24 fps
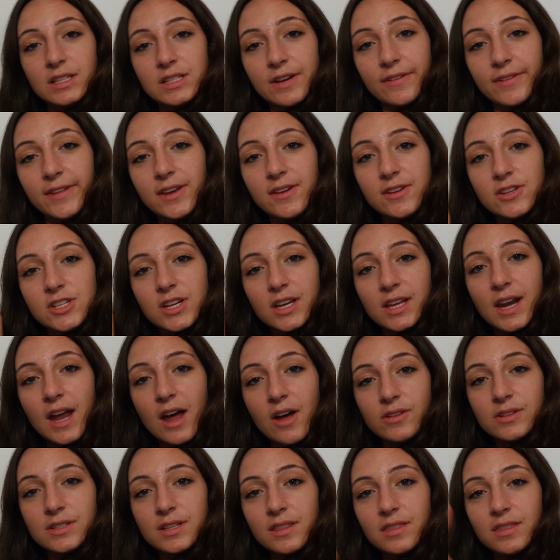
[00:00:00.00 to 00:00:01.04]
Definitely go check it
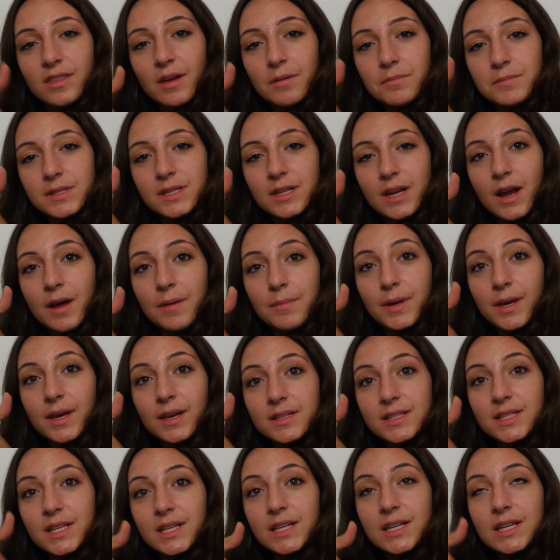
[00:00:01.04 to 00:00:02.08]
out. Thumbs it up
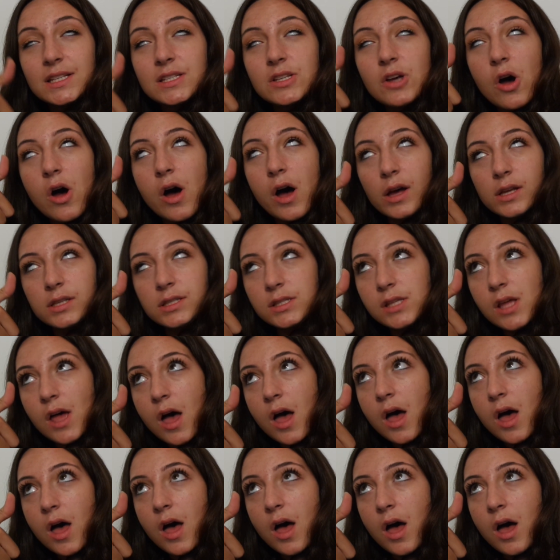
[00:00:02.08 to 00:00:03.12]
because it is
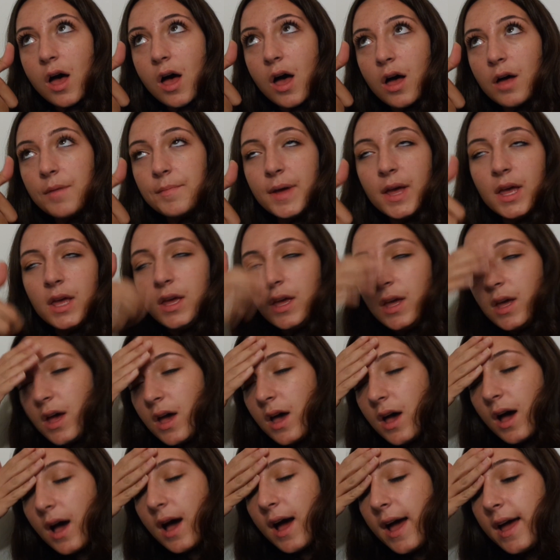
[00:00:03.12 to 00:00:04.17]
awesome.
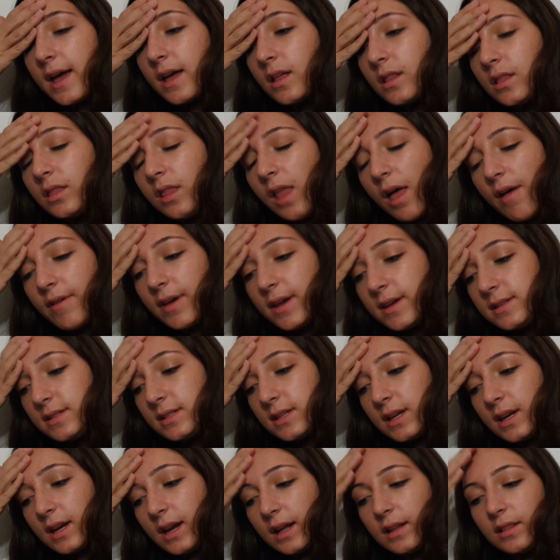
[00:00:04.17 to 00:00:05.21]
I love
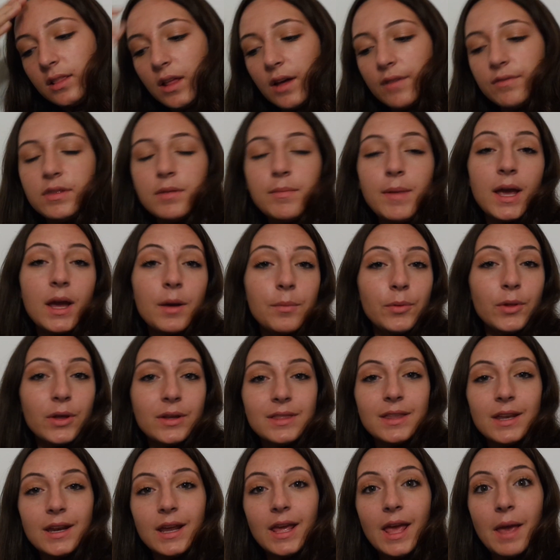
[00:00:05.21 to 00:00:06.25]
it, and I love the makeup
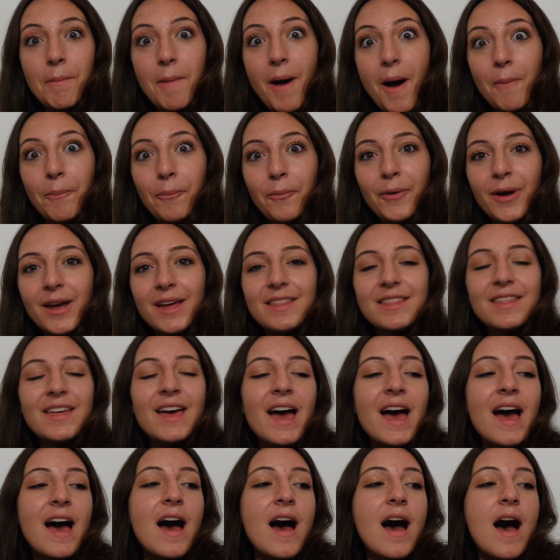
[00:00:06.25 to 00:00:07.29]
look that I came up with.
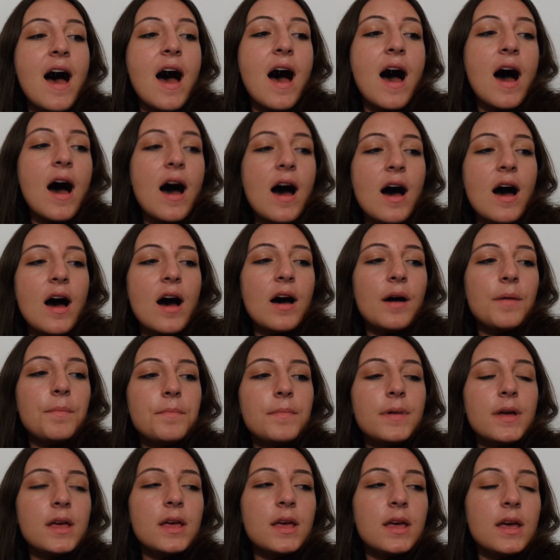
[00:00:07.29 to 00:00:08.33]

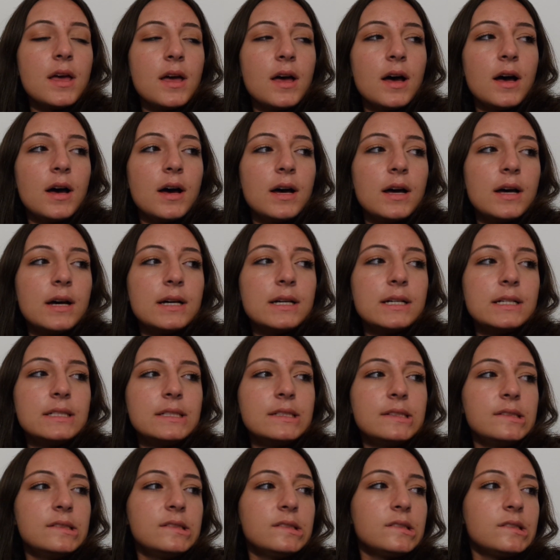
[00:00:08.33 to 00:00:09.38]
Um,
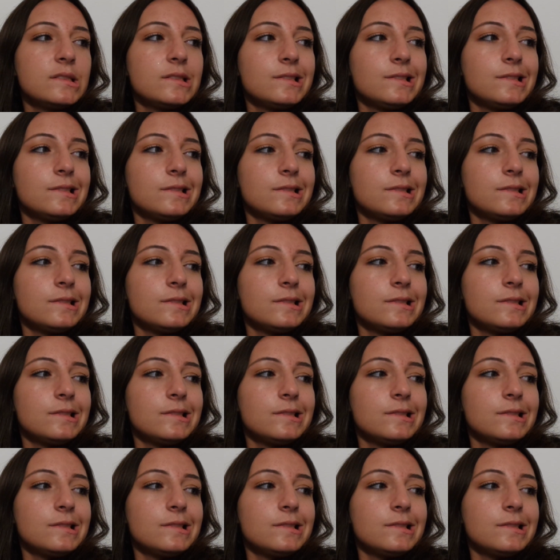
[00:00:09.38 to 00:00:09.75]
um...